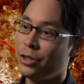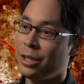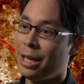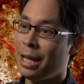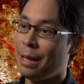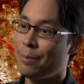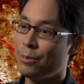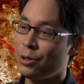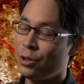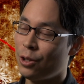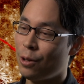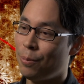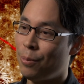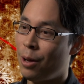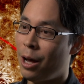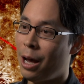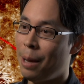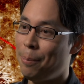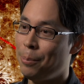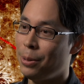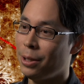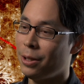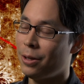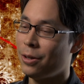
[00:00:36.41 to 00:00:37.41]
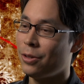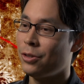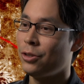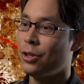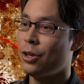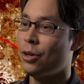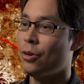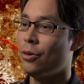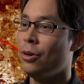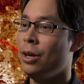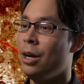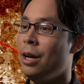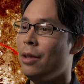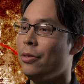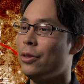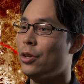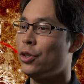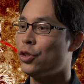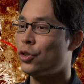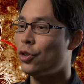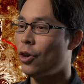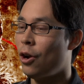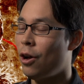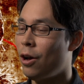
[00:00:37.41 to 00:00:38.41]
game so popular. So the
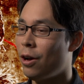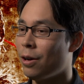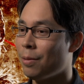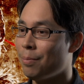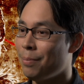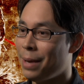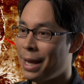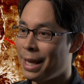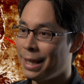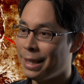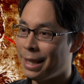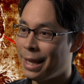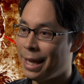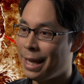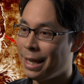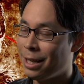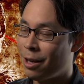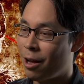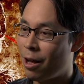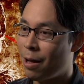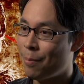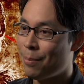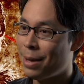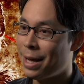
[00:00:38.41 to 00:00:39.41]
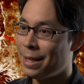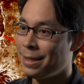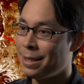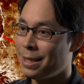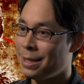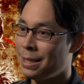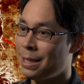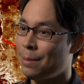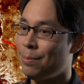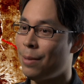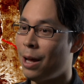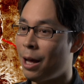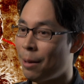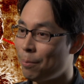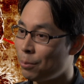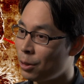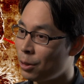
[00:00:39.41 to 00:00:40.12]
strong melee combat system up